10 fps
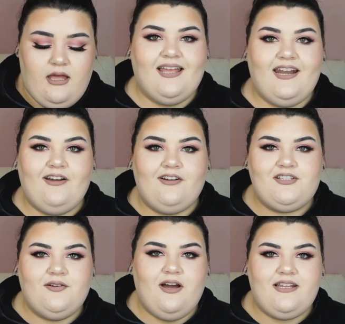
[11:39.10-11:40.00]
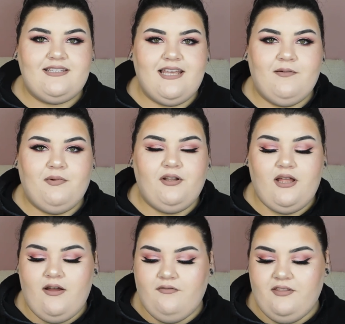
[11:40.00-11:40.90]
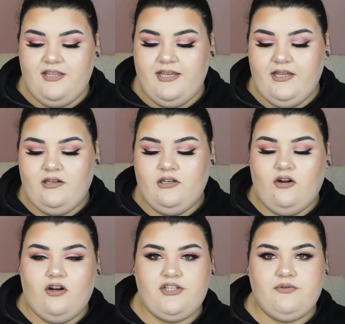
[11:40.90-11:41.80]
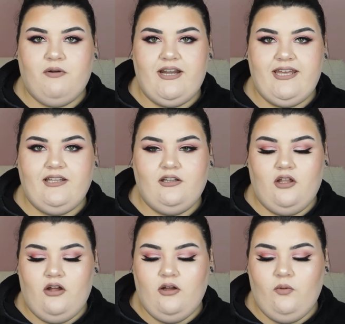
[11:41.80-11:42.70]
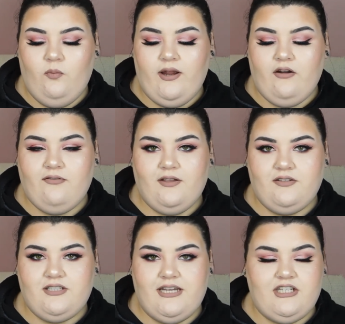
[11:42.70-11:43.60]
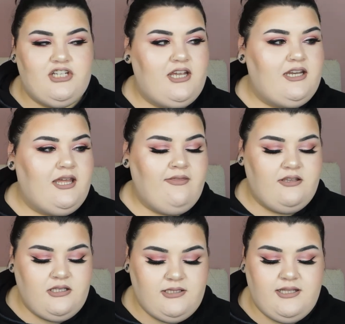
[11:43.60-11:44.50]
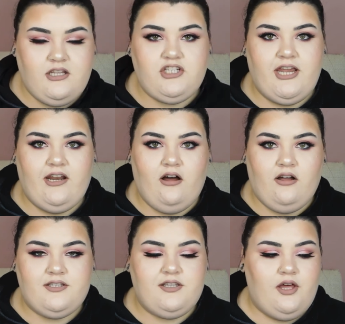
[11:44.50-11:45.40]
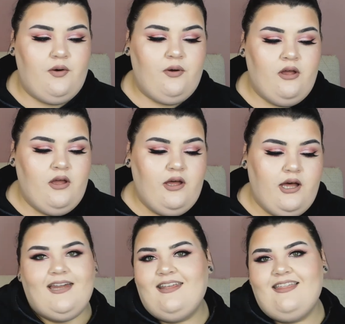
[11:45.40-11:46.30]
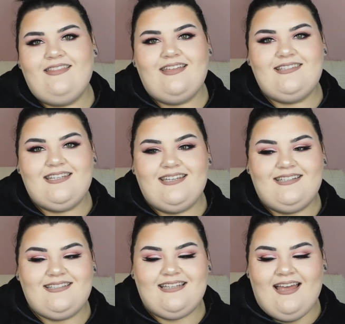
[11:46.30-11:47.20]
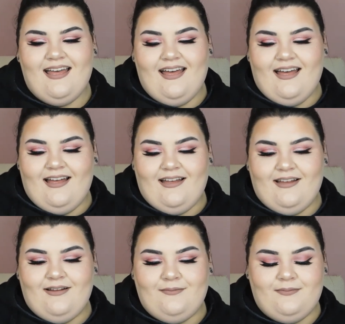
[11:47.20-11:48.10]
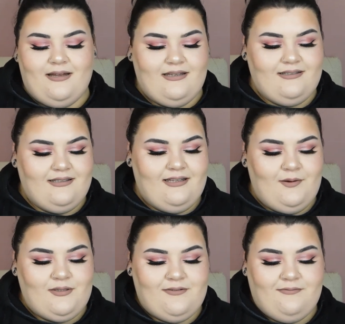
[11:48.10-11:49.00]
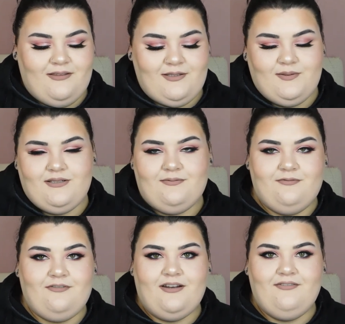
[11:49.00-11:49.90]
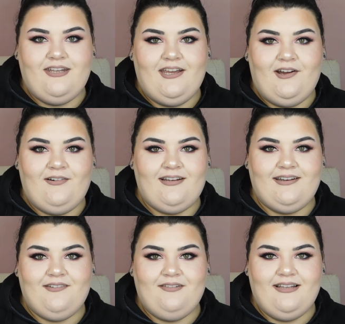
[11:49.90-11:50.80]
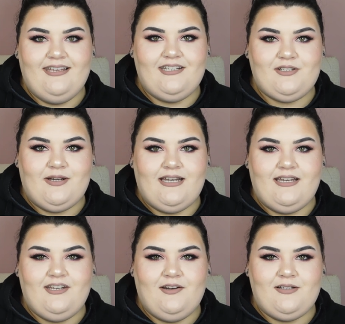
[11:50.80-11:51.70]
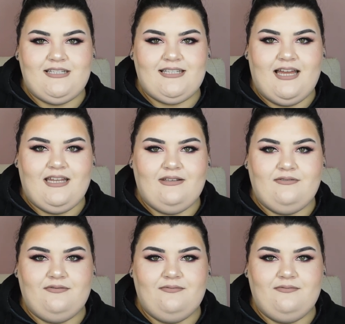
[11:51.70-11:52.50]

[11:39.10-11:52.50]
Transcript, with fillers: And I also got a sample of the NARS Radiant Long Wear Foundation, and this is in the shade Oslo. And I think that's it. Um, it was a, this was a fun video, and I really enjoyed it, you know, just kind of